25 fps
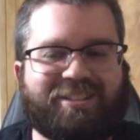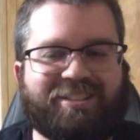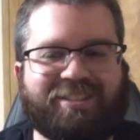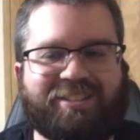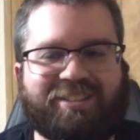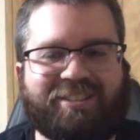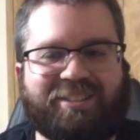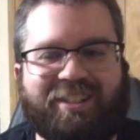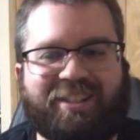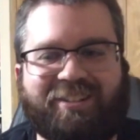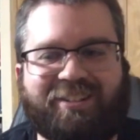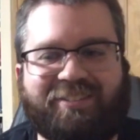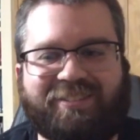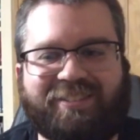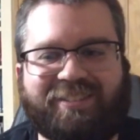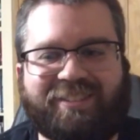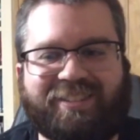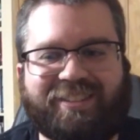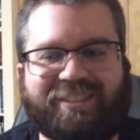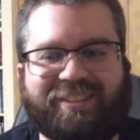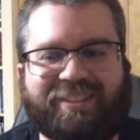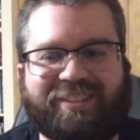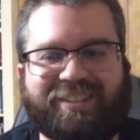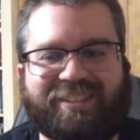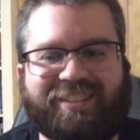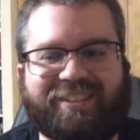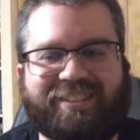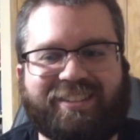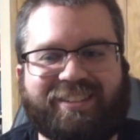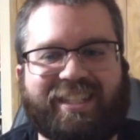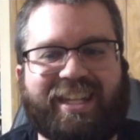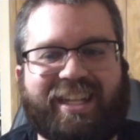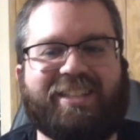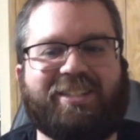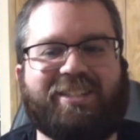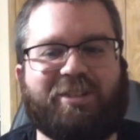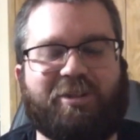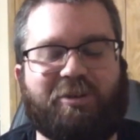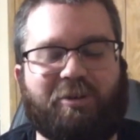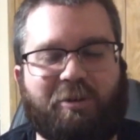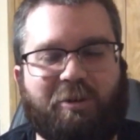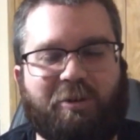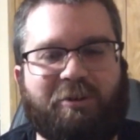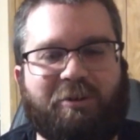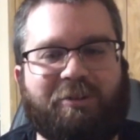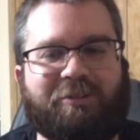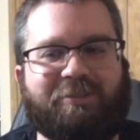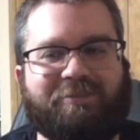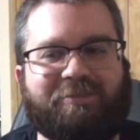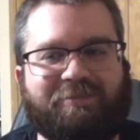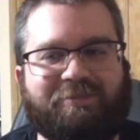and stuff? That's cool.